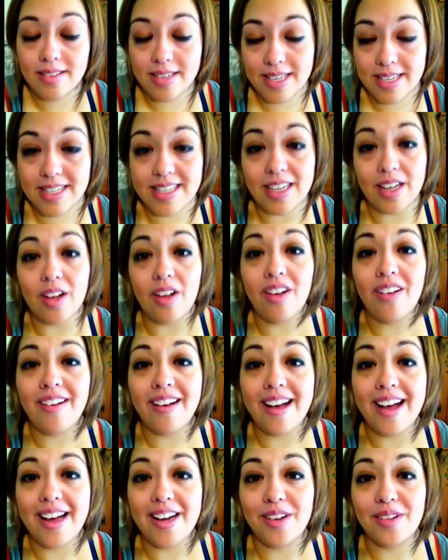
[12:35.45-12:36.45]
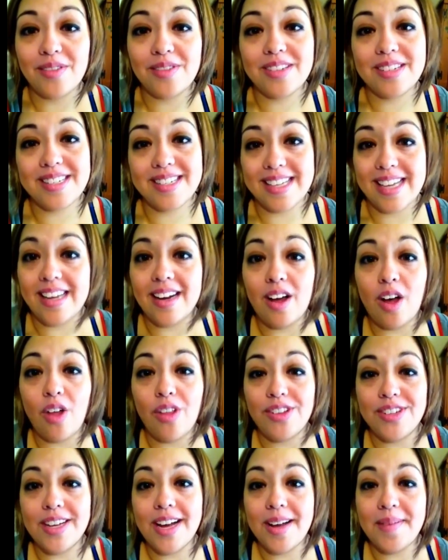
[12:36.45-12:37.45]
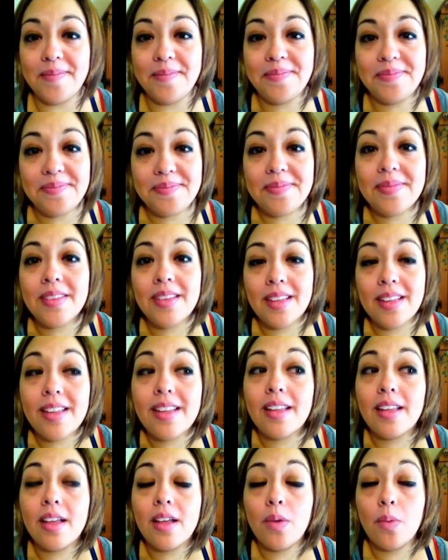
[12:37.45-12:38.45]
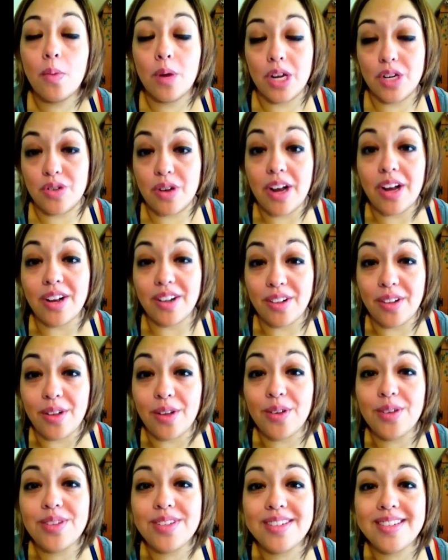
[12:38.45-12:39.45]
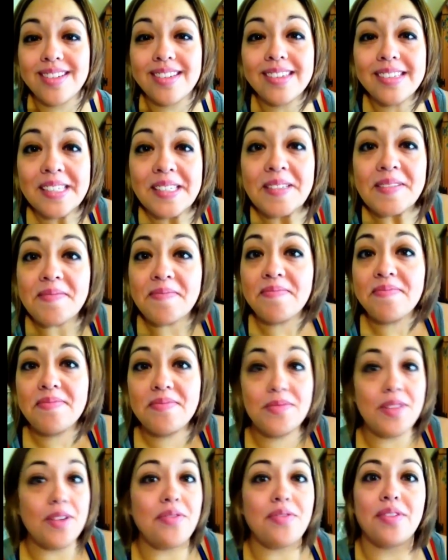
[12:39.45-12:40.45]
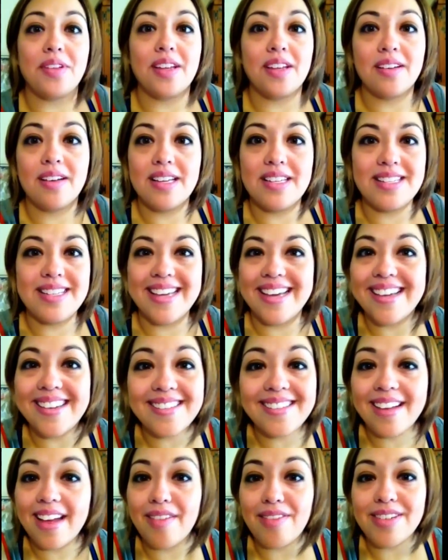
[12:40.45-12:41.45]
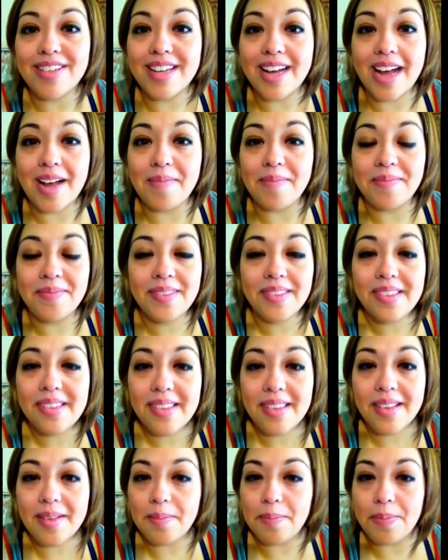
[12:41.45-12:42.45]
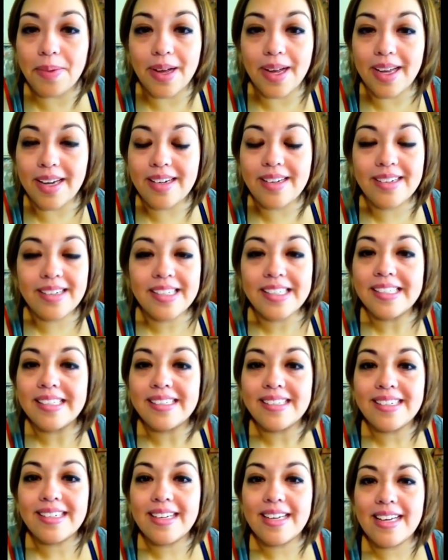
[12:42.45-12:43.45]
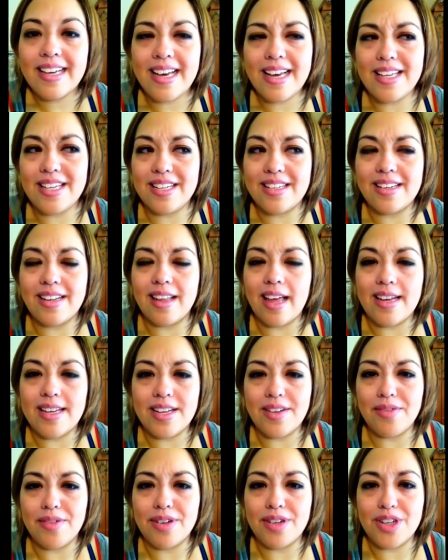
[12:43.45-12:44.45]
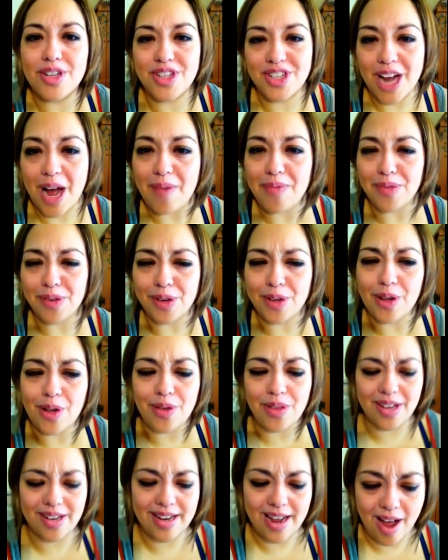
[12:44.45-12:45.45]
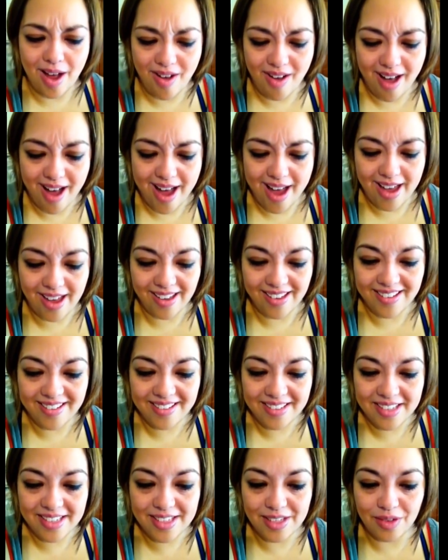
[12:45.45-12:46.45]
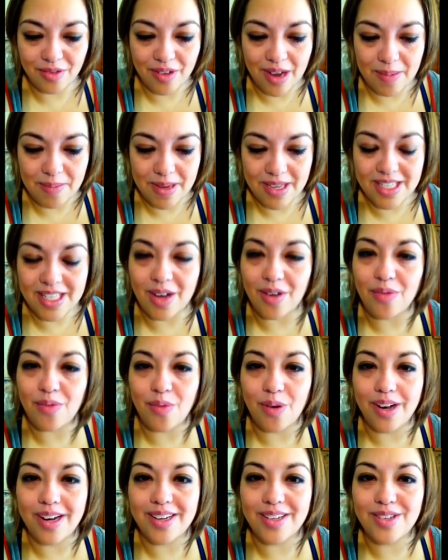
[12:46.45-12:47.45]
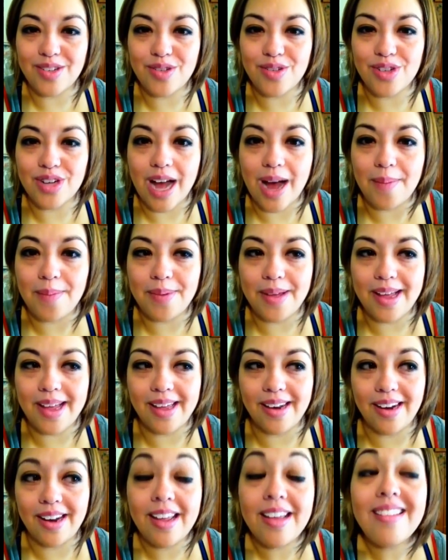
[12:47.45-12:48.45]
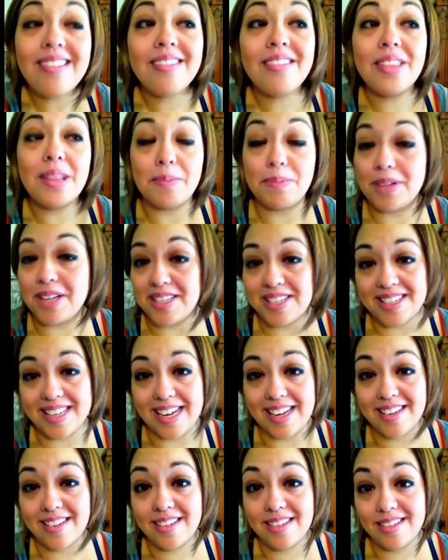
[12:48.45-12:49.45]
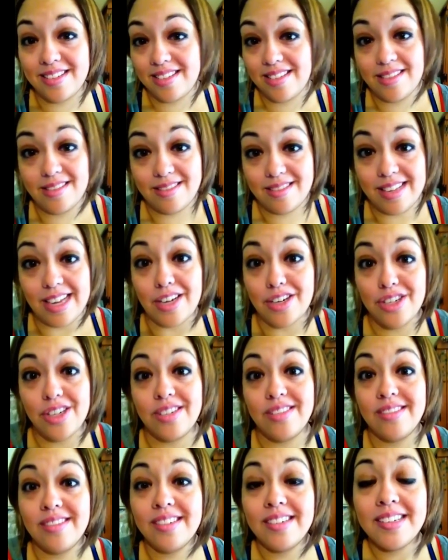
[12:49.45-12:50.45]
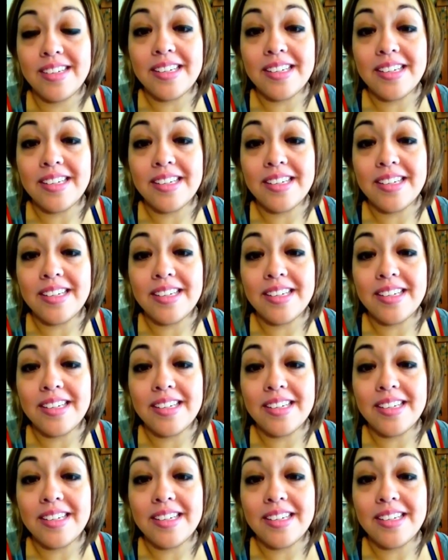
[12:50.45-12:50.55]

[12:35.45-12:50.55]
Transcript: Still, I don't see it all the time. When I try on clothes, definitely, I see it every time. But it's just a lot different to shop for clothing now. I still find myself wanting to shop in the plus section.